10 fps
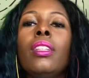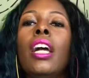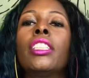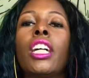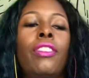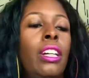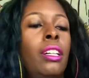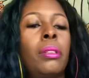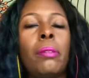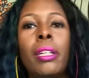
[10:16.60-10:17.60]
let's cover that
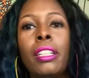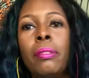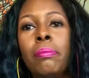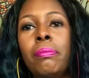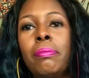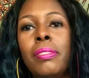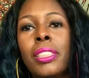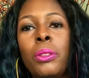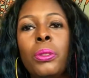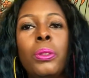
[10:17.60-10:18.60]
up. Look at my cup.
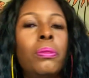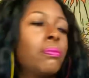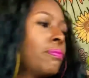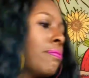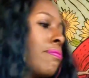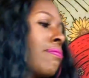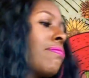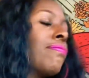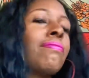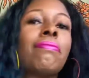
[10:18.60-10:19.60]
So cool.
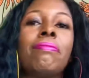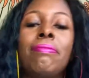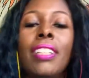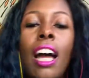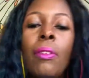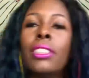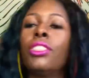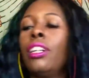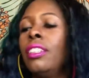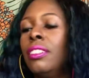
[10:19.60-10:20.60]
I wasn't
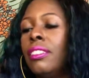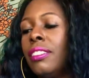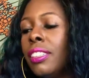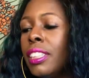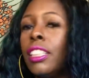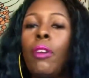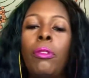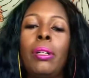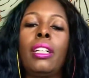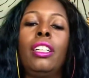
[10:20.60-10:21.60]
trying to stump
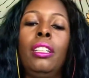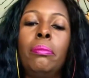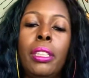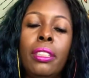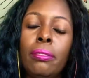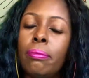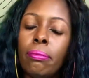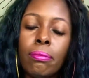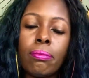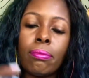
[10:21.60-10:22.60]
with my cup, but
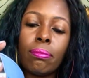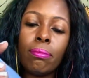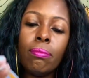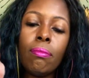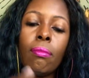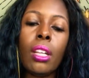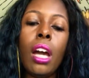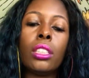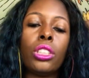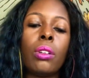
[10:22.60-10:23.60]
I
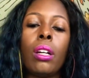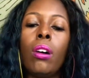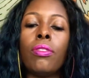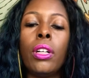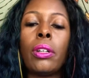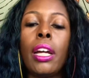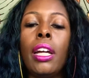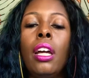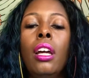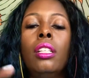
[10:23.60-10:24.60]
had to show that off. Okay,
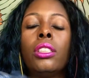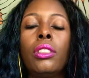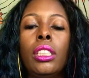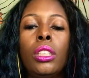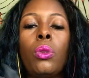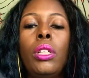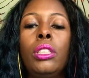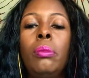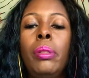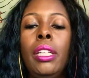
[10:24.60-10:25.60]
so this is going
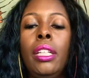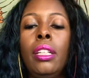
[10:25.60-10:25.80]
to be